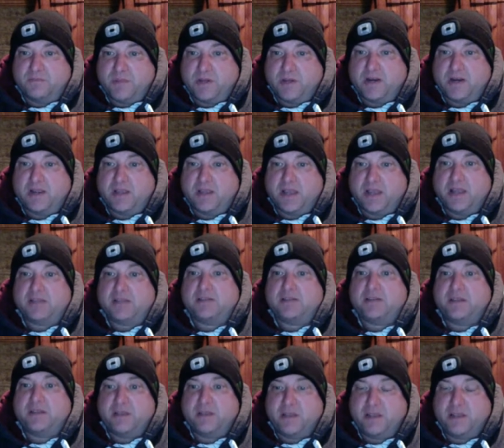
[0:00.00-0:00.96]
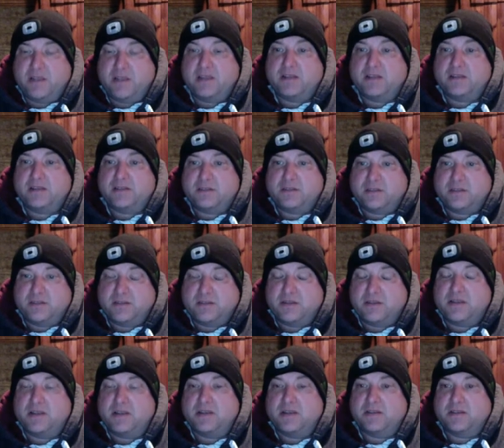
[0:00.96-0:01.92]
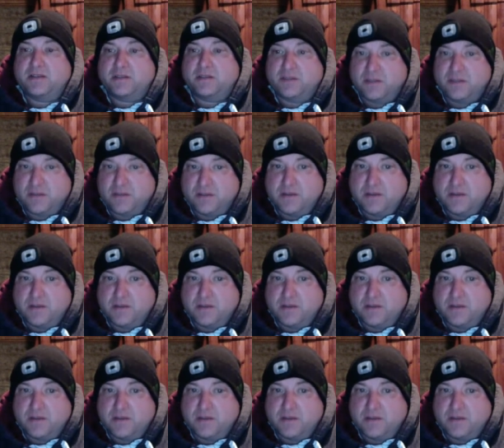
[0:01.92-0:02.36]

But yes, he is. He is.